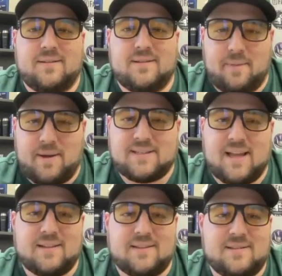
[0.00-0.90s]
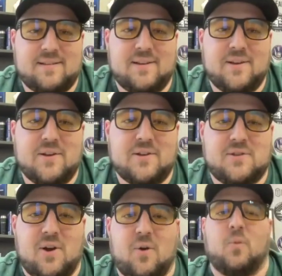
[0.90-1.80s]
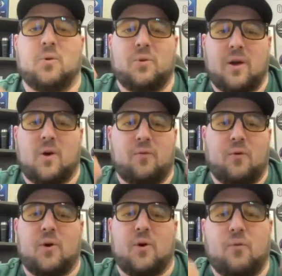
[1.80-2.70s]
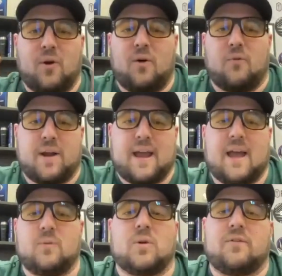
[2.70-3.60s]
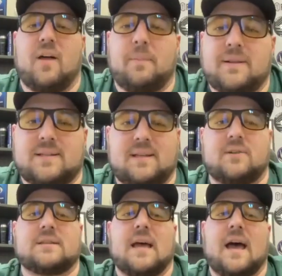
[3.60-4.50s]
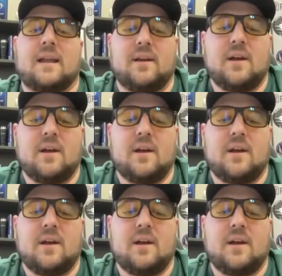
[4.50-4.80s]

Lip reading: Does that make sense? So we're doing it over and over and over again. We're developing the skill set